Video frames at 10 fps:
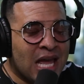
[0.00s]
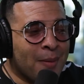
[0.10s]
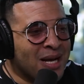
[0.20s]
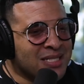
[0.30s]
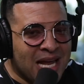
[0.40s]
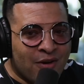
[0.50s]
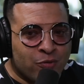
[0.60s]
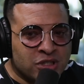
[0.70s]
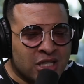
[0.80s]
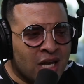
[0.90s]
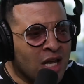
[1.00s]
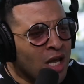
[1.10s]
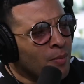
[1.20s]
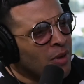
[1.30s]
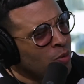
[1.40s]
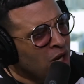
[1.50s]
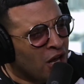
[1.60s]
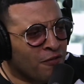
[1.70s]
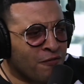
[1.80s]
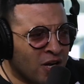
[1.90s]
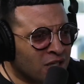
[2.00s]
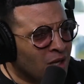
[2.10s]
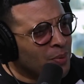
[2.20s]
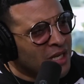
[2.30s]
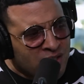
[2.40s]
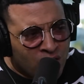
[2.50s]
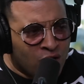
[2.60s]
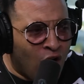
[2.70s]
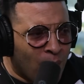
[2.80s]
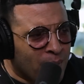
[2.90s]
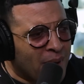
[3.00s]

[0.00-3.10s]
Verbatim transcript: and my staff would say, "Man, we got a fucked up place on the carpet.